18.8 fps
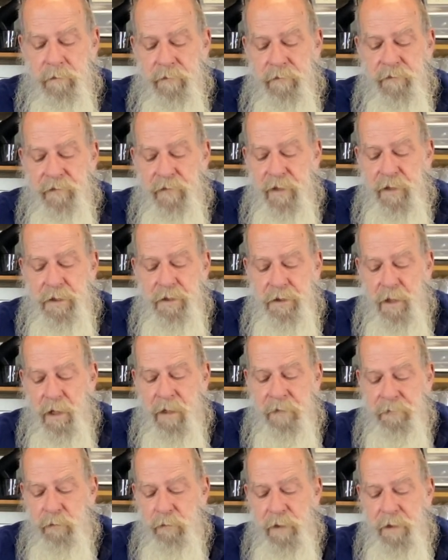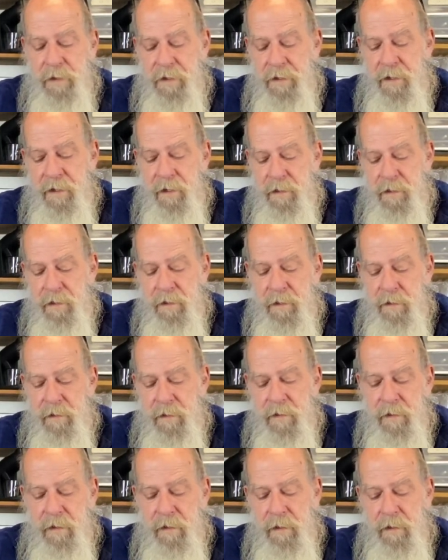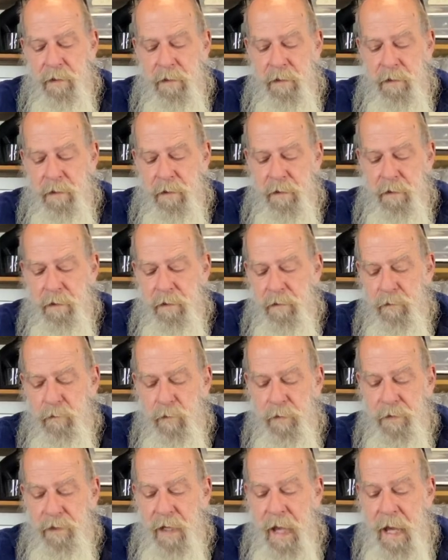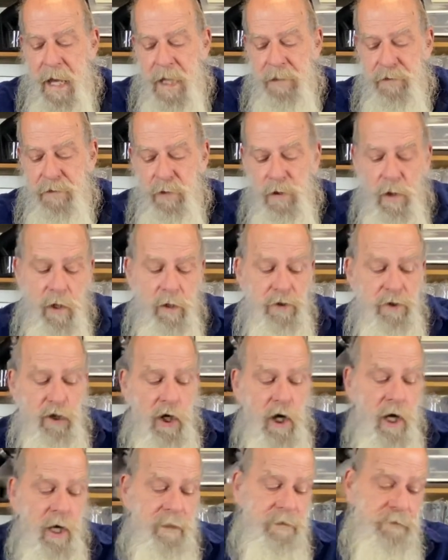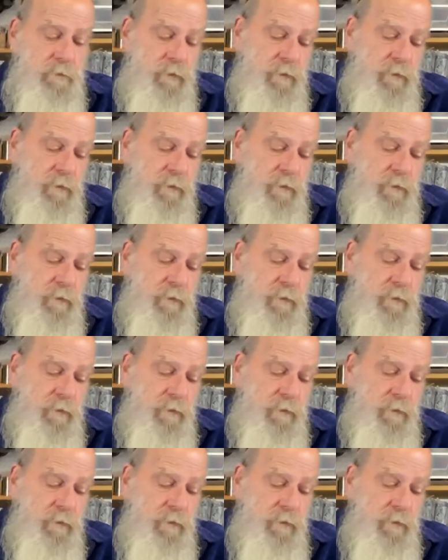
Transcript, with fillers: finish off with the with the axle, not